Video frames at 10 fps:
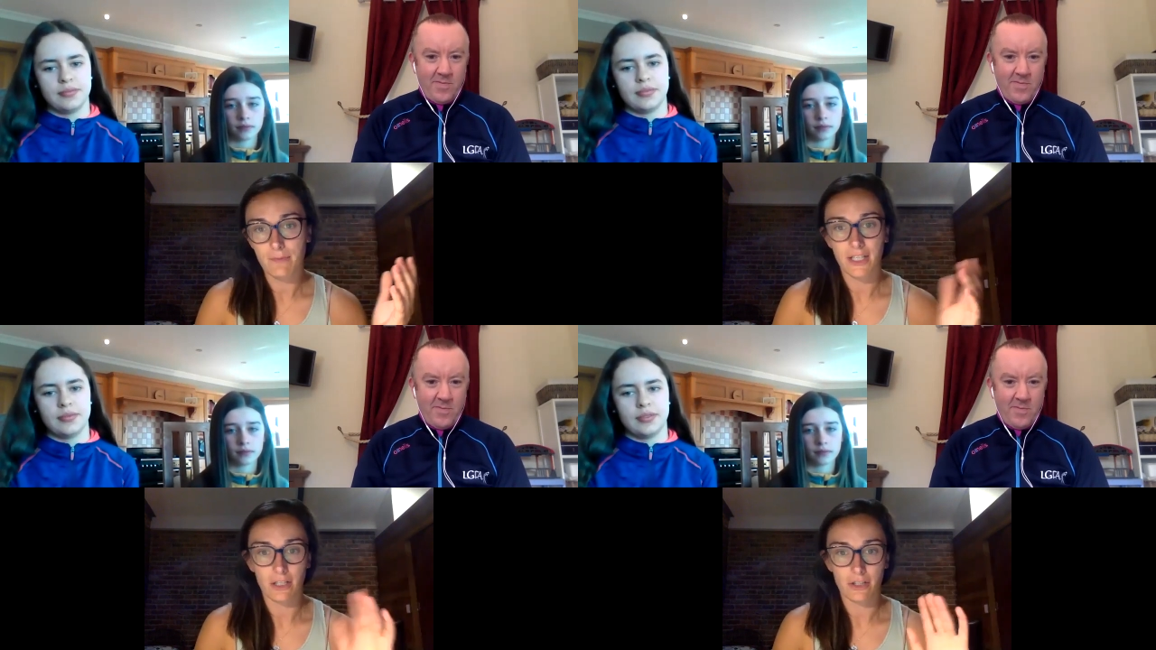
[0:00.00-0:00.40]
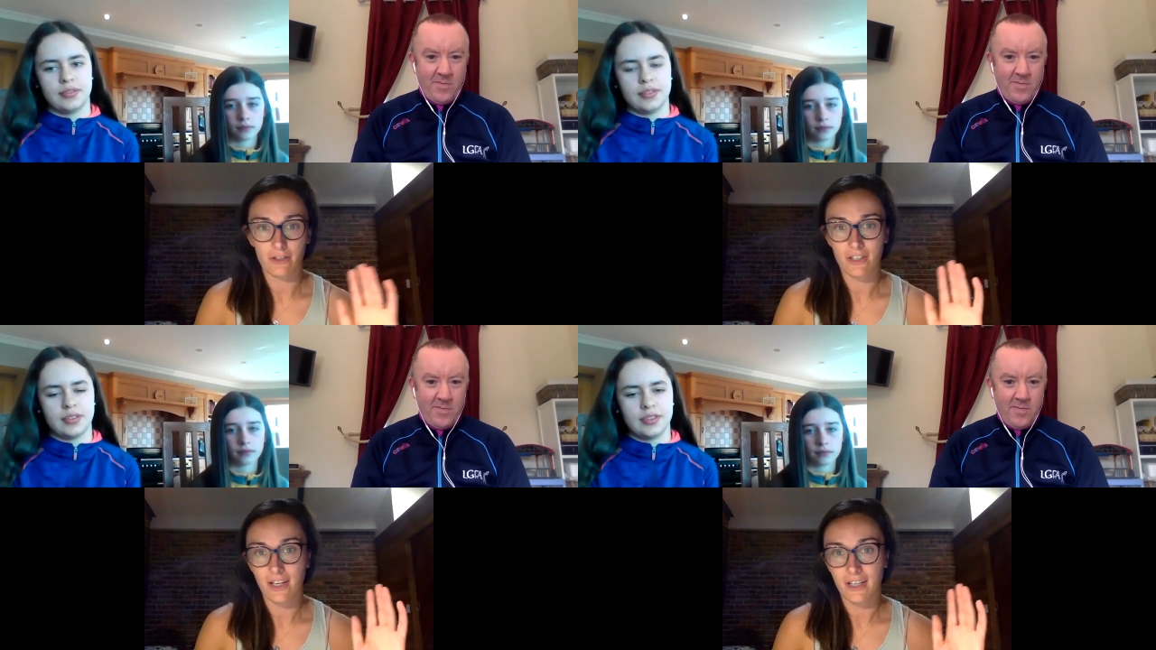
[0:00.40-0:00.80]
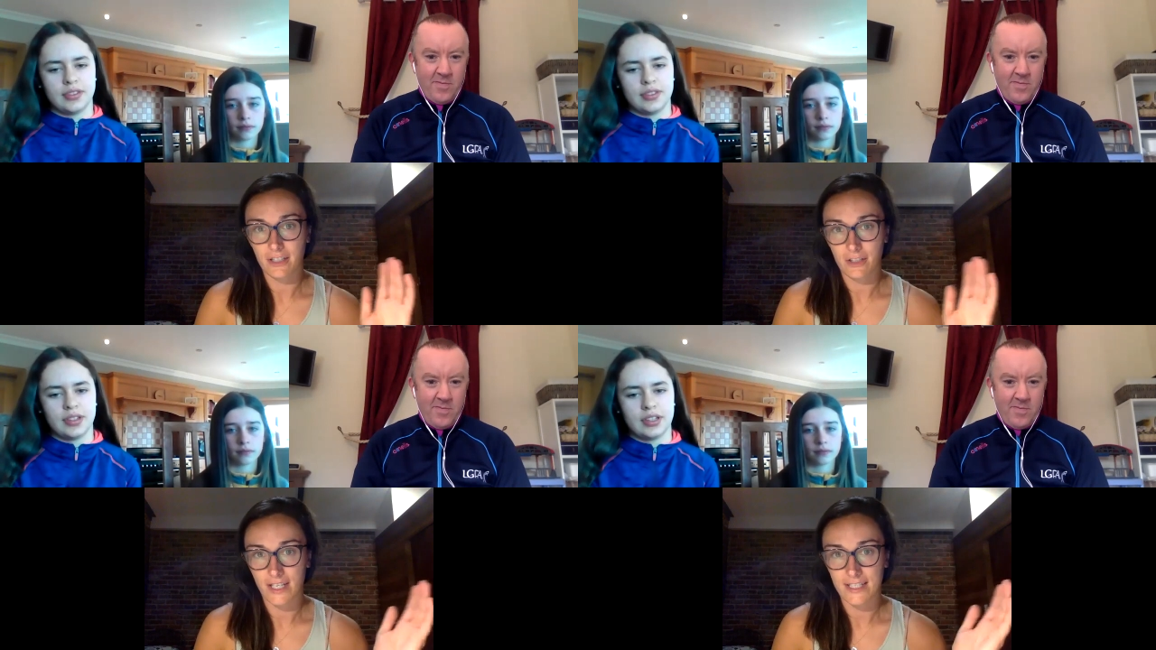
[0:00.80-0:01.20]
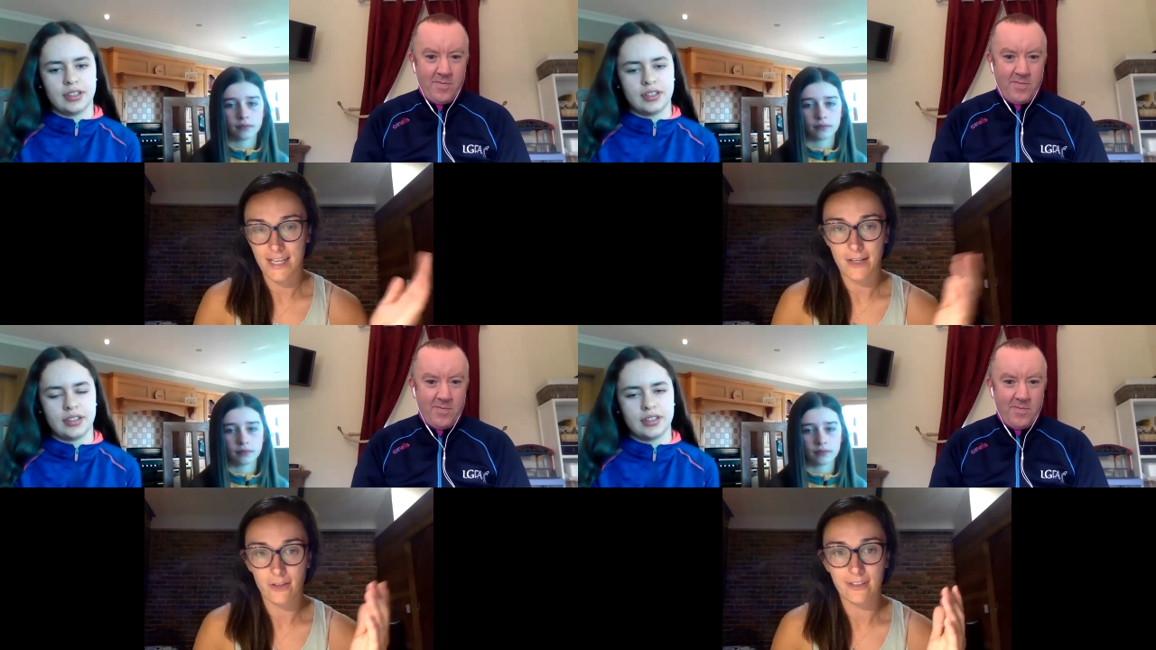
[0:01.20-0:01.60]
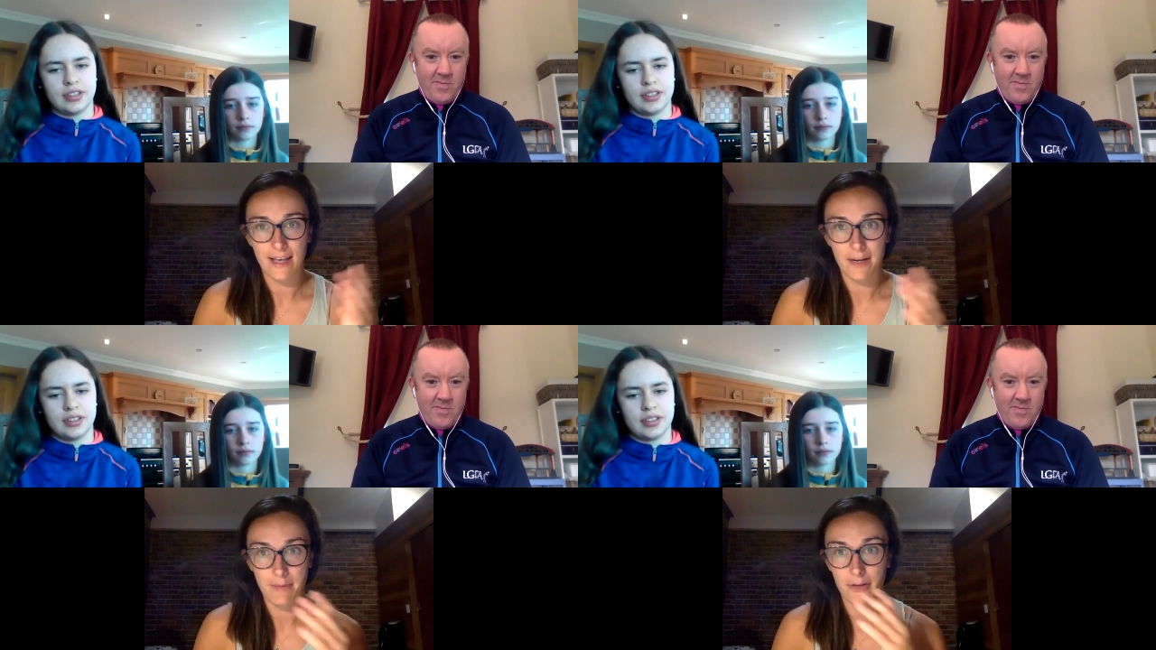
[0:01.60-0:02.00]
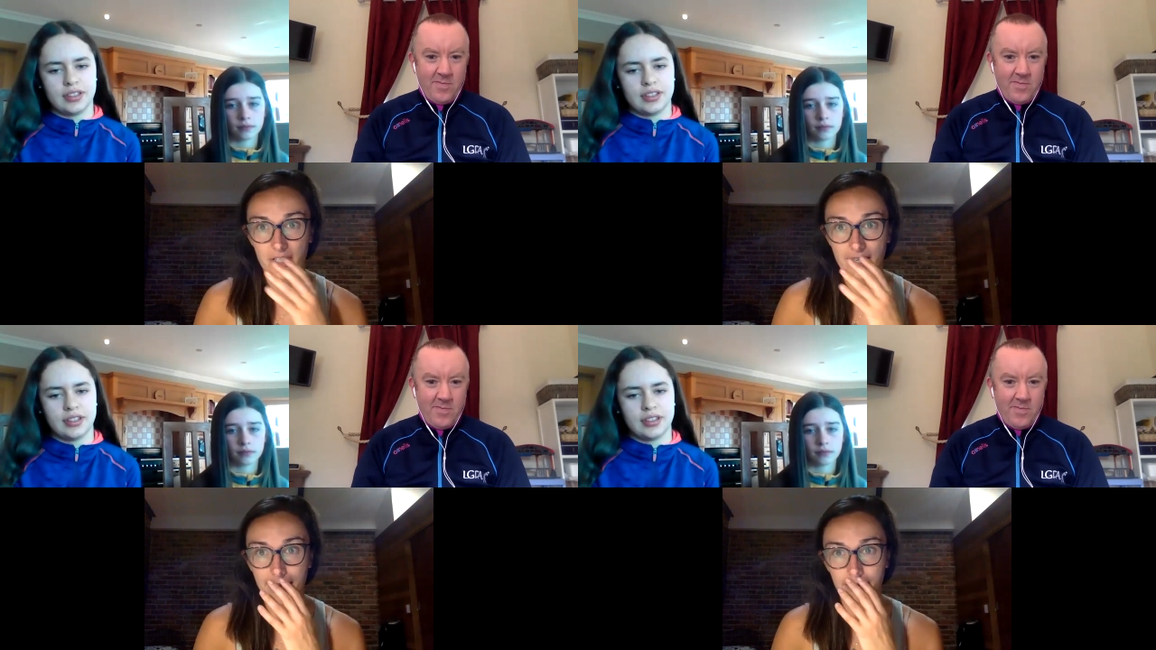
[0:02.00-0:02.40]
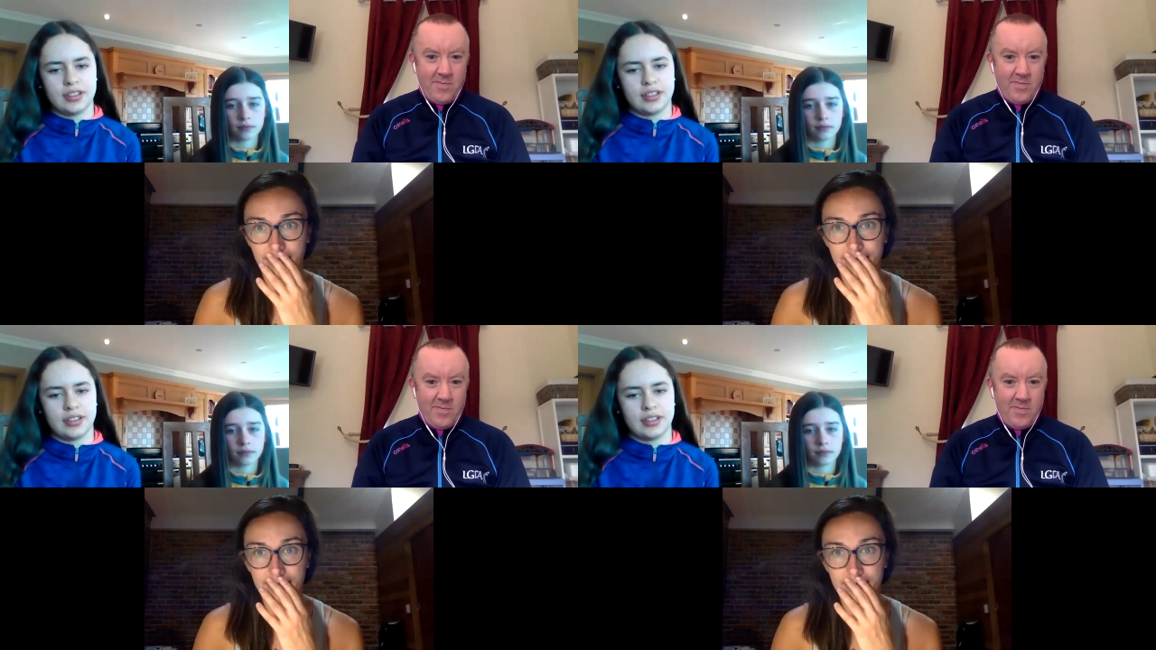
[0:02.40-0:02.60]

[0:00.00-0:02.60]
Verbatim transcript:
Speaker 1: We kind kind of try and take all that emotion out of it.